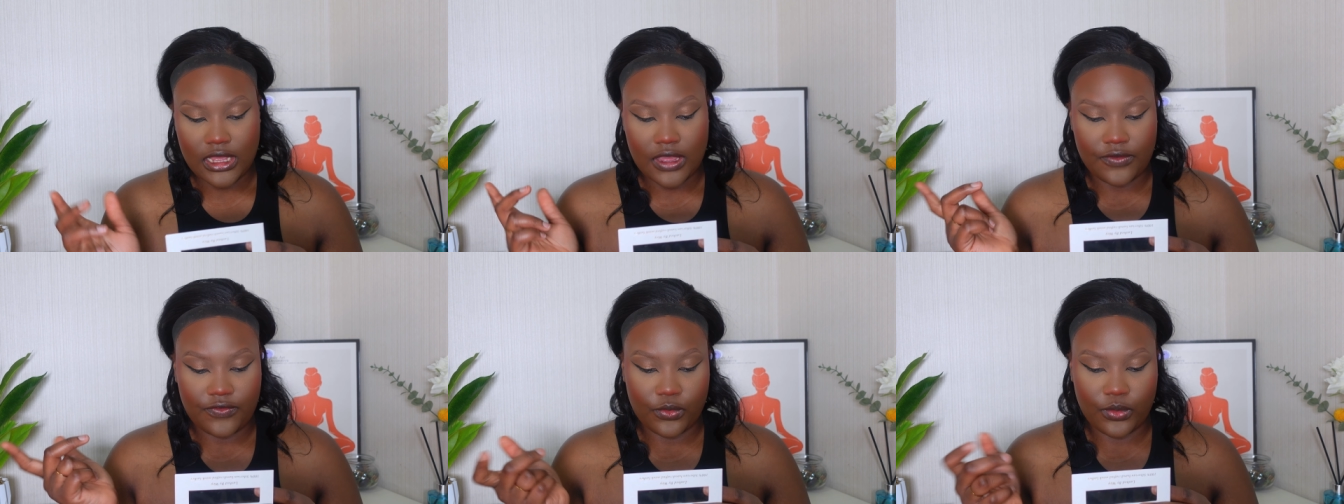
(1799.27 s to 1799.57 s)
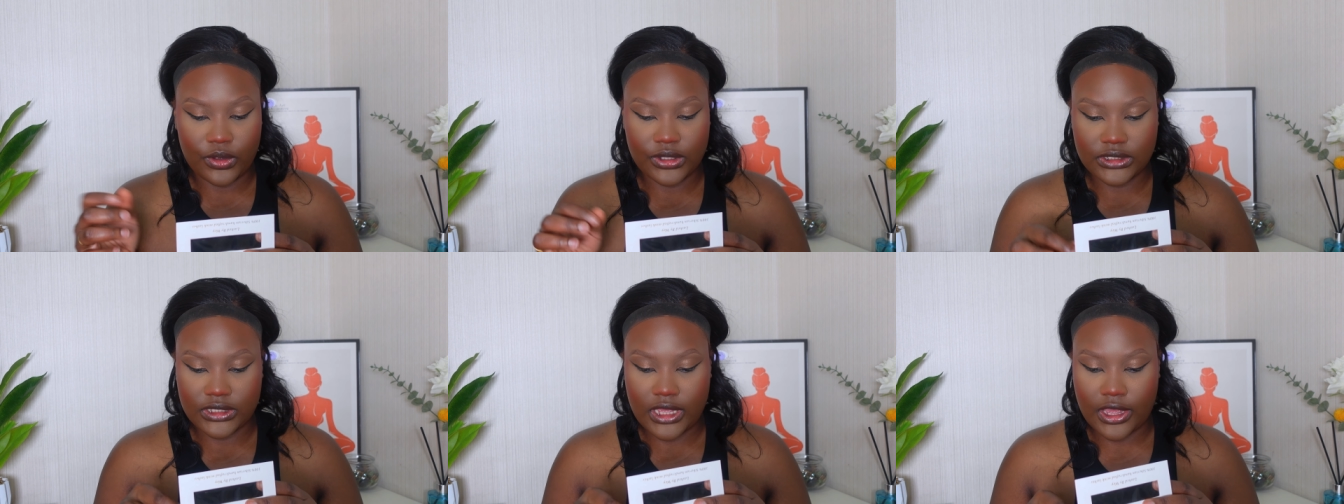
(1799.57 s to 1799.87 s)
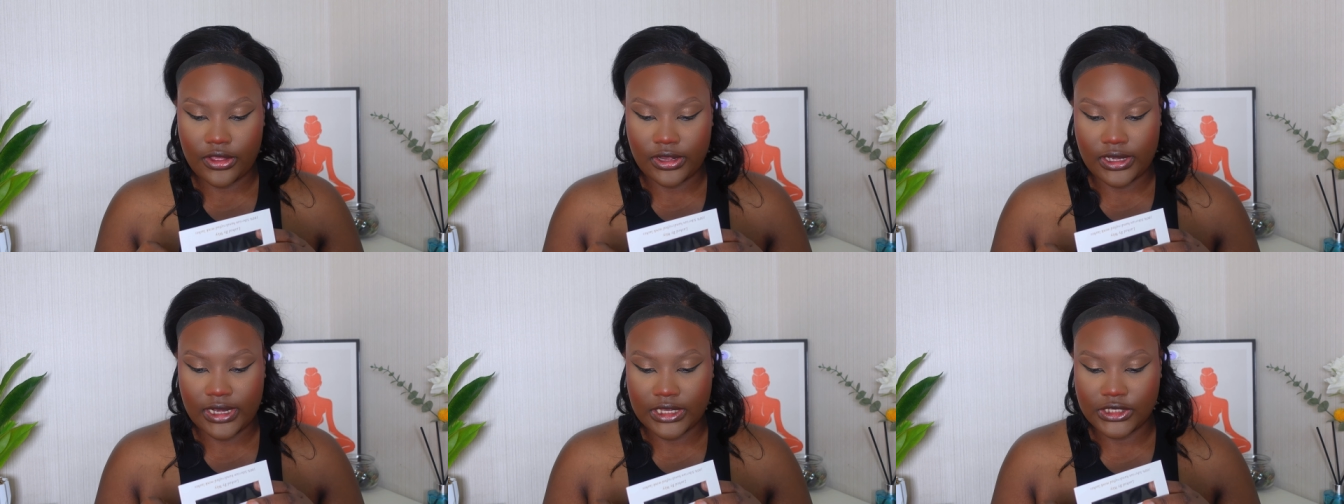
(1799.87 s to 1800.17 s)
If you want to get
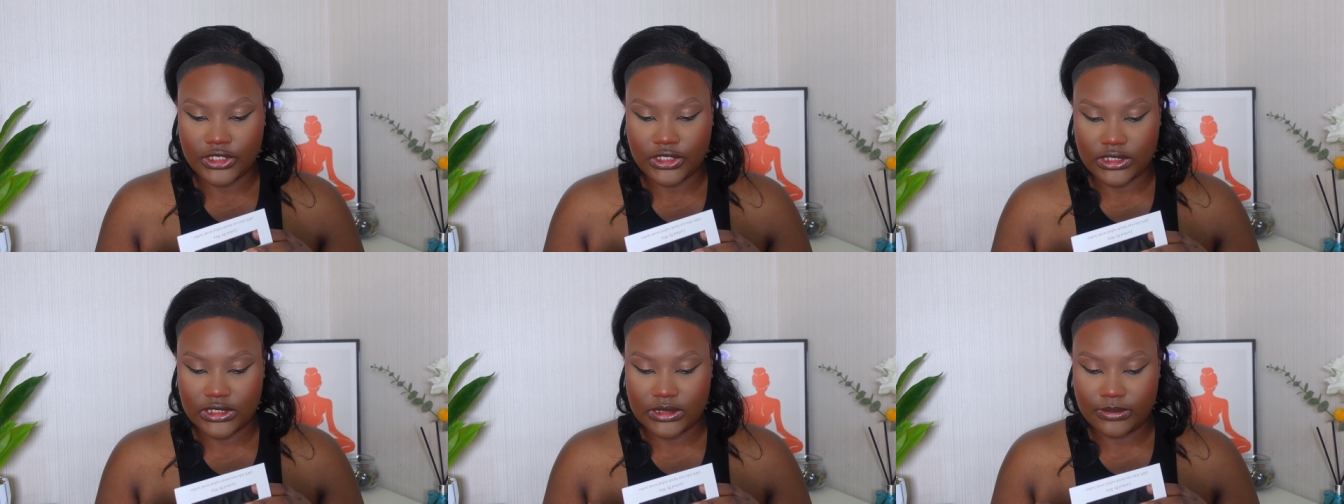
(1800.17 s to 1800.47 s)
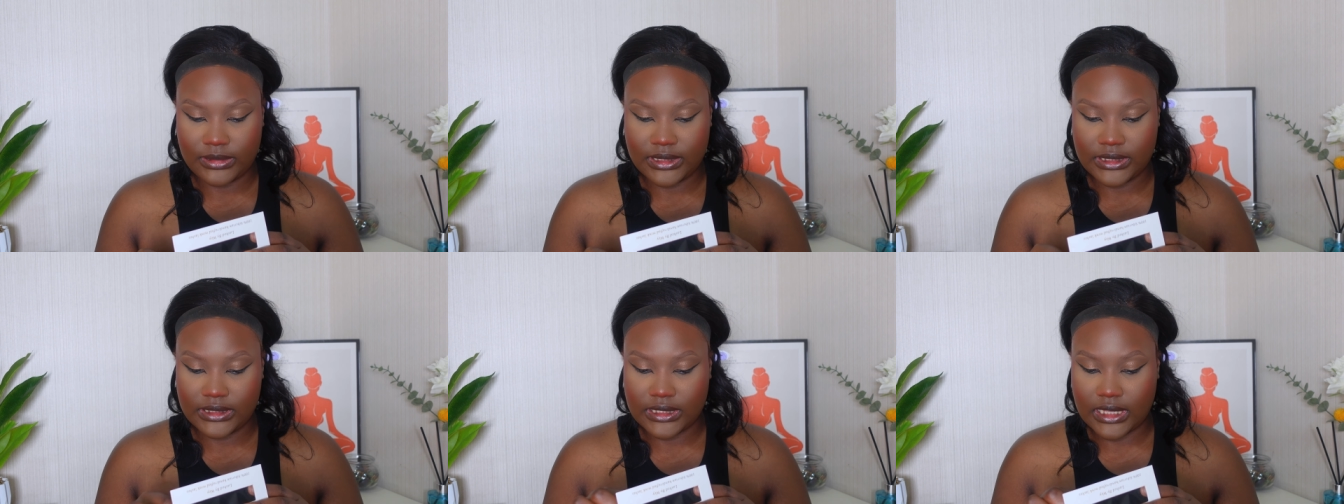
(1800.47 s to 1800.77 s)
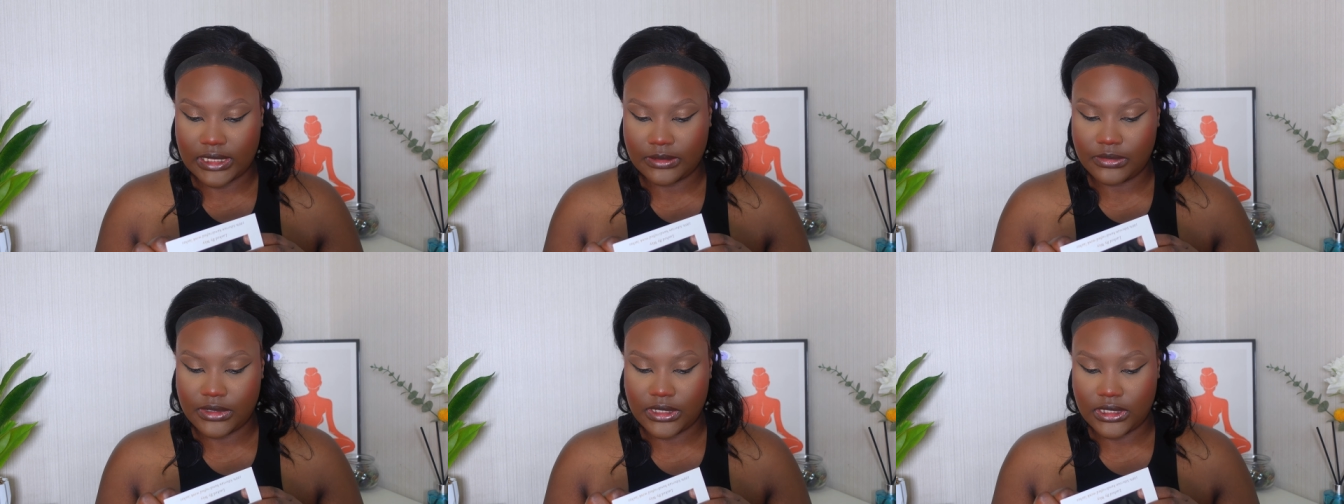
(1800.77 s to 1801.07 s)
your lashes, please
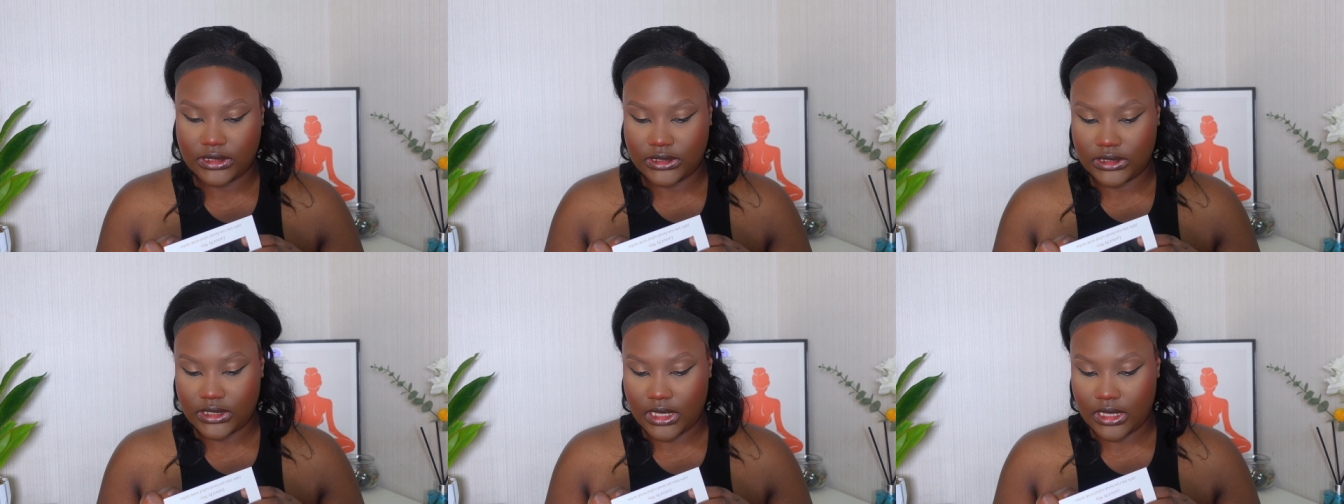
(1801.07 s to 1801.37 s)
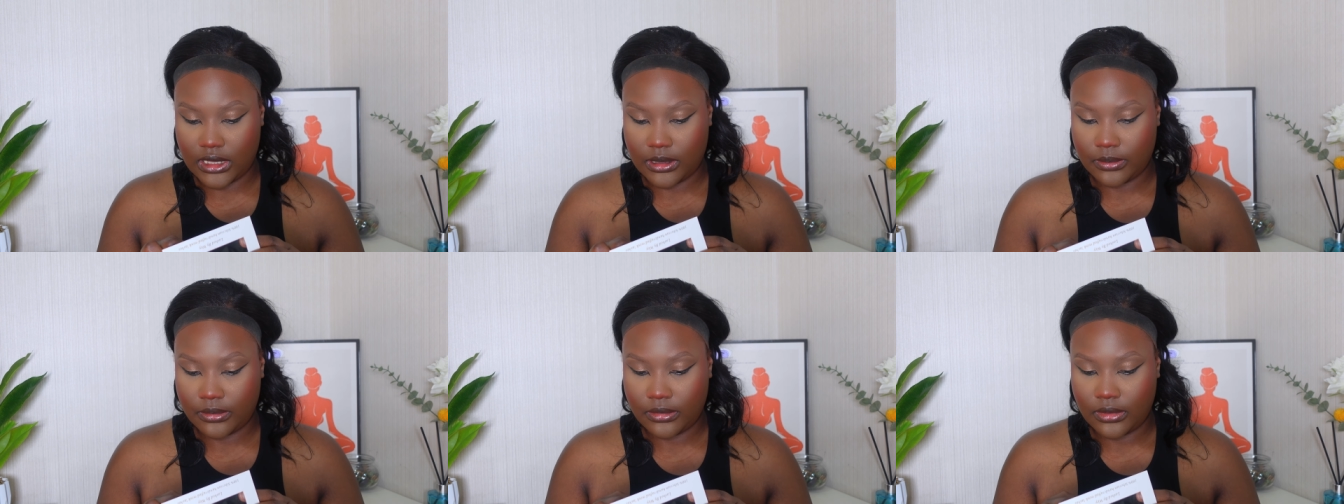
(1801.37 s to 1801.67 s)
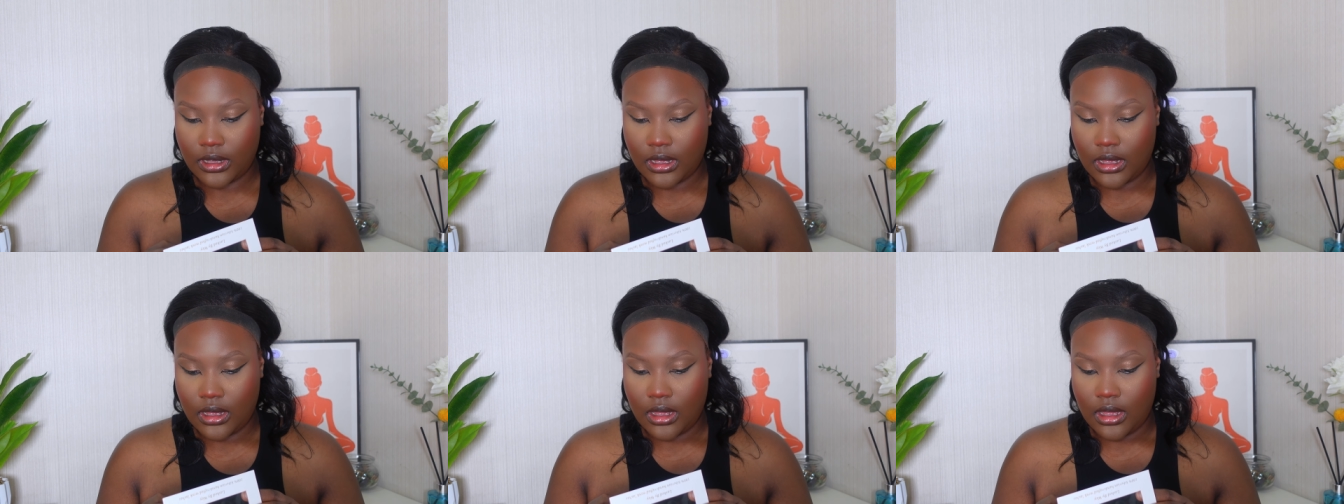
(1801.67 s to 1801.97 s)
send me a DM.
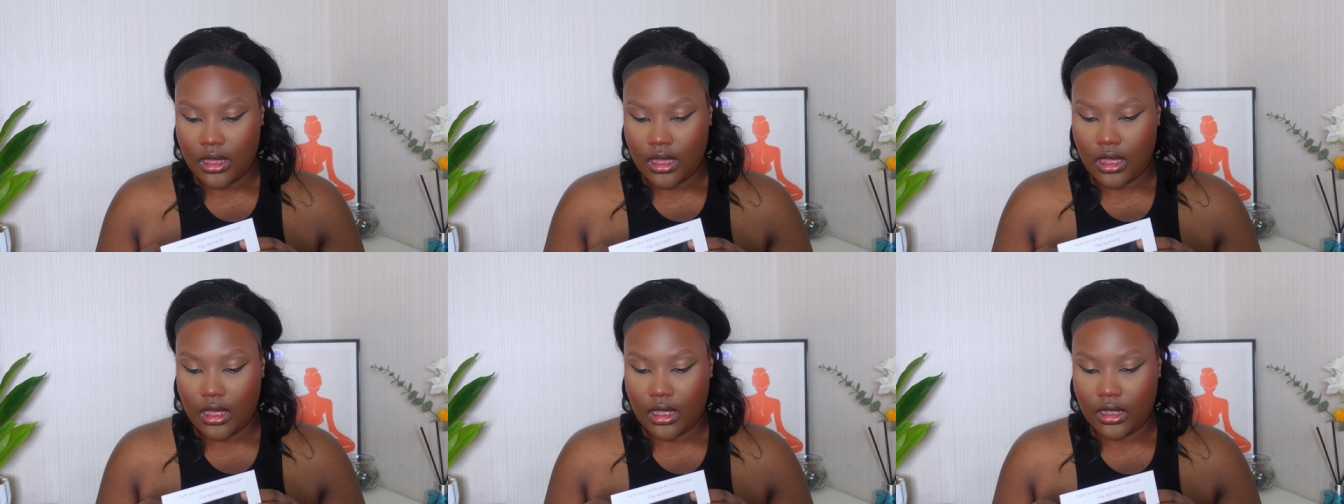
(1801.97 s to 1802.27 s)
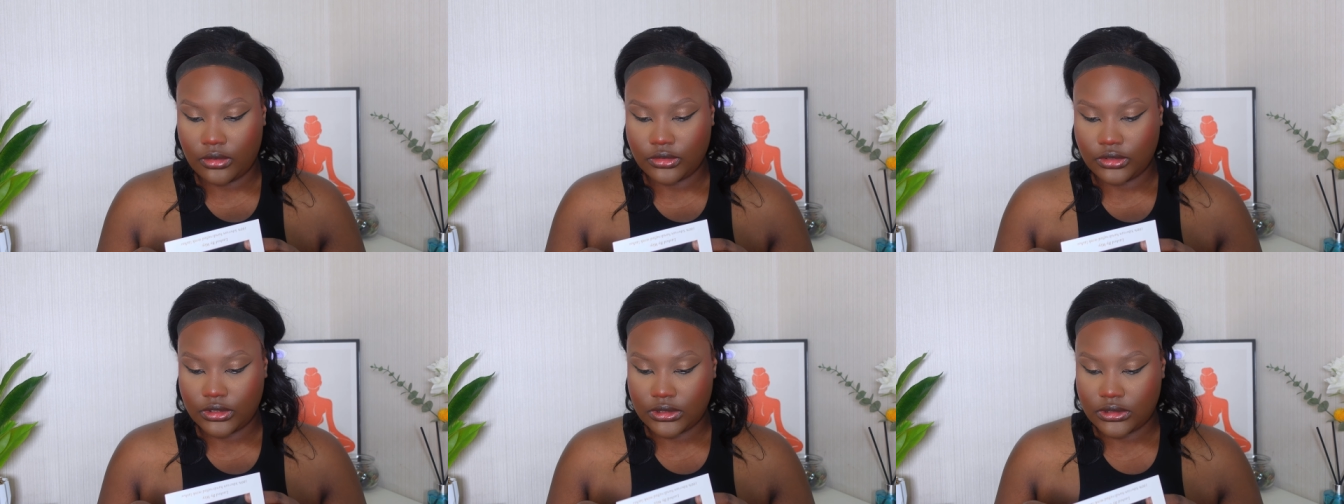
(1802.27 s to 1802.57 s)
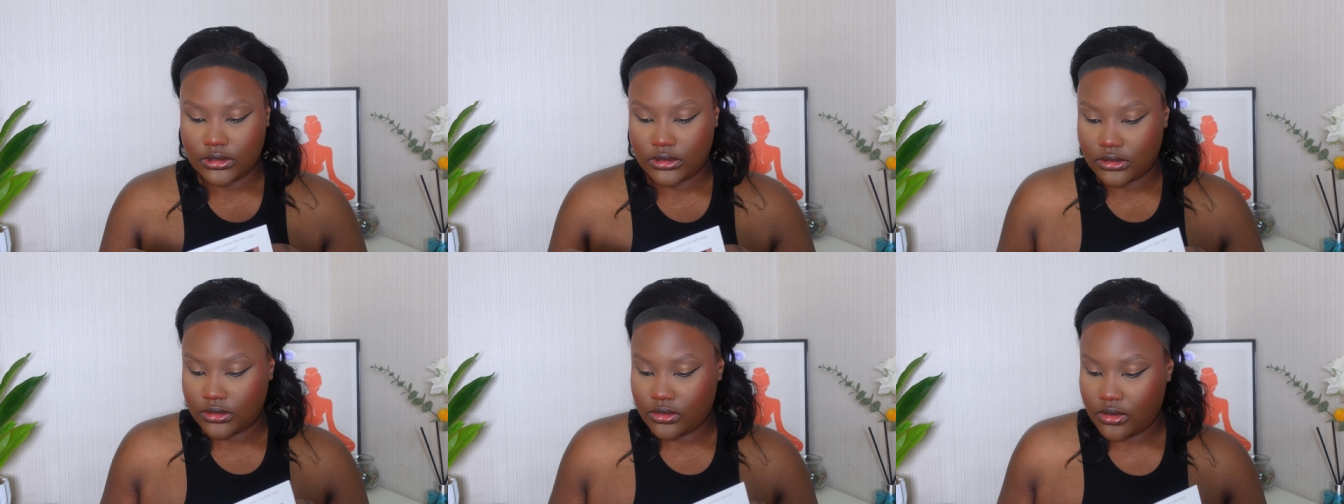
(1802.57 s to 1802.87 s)
I'll
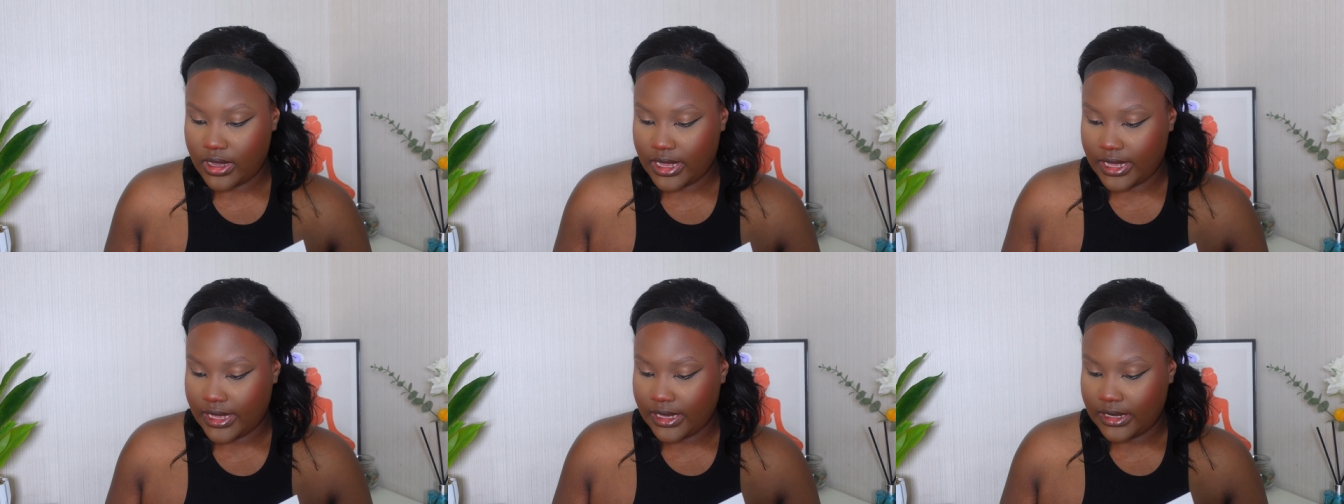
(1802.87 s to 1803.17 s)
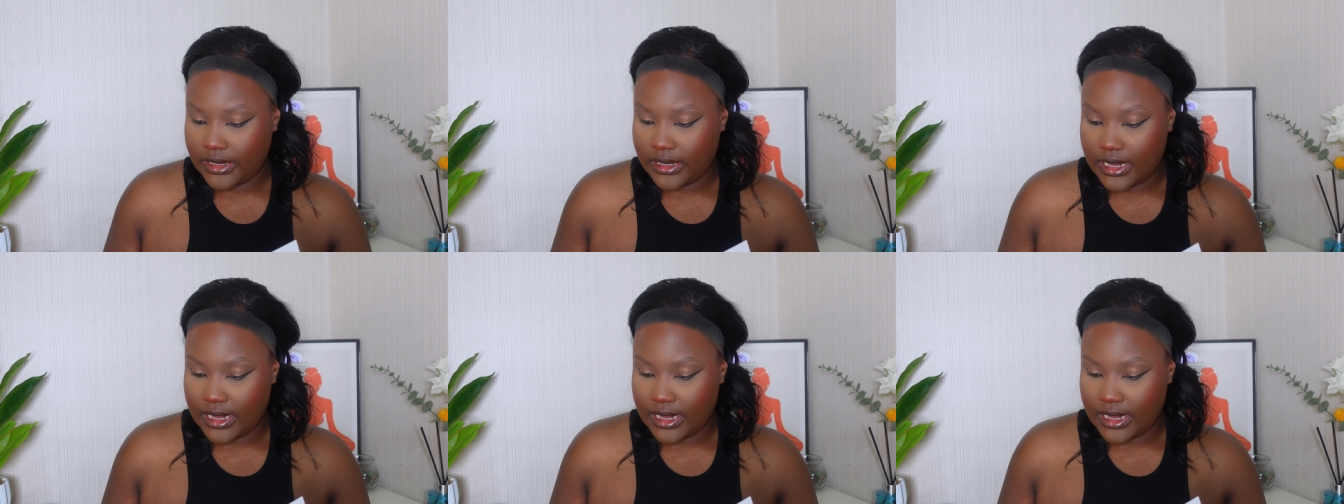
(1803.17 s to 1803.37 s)
just go ahead